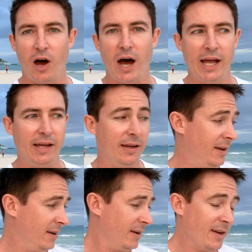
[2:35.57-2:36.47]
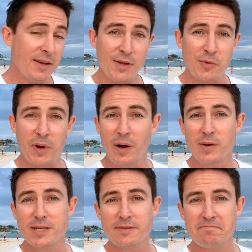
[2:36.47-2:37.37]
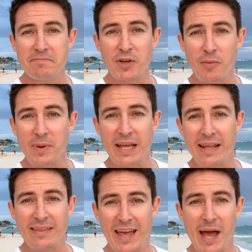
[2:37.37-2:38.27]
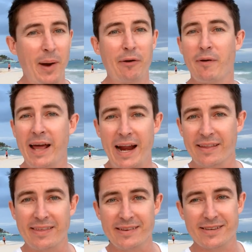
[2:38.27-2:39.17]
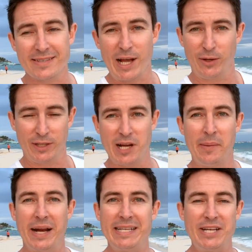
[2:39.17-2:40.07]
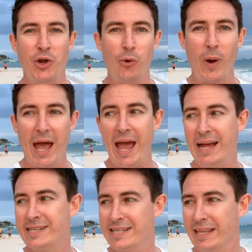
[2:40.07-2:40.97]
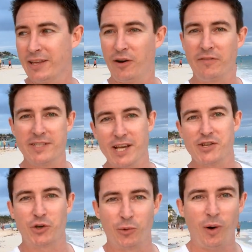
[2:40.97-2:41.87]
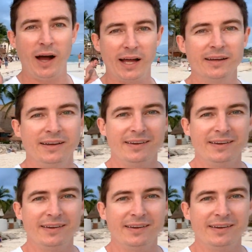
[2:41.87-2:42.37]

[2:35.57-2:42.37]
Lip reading: When I was beginning the game, I ran out of things to say all the time and I didn't know where to take the conversation or why.